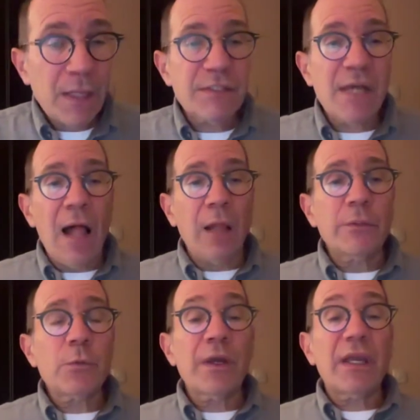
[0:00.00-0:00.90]
Sahal
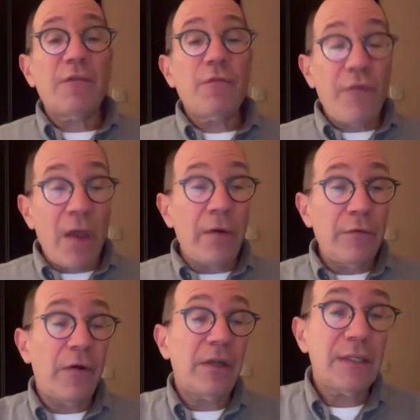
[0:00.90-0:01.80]
was working very,
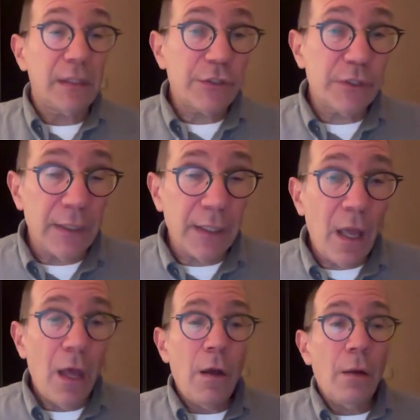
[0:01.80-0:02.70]
very
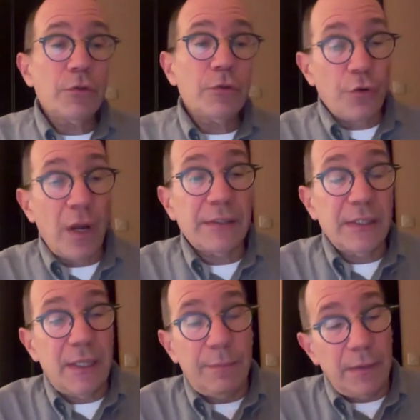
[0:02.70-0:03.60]
diligently, trying to
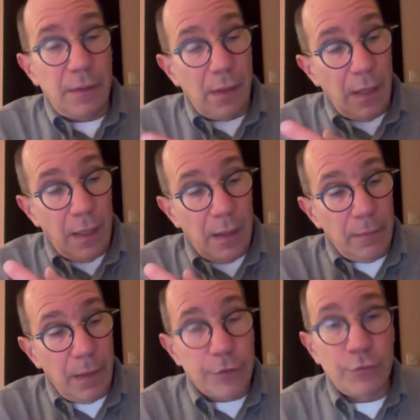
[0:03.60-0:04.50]
keep it
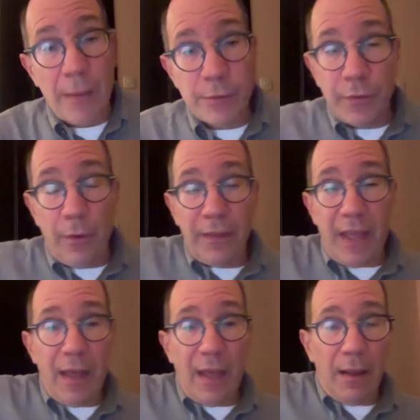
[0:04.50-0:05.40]
under wraps with all the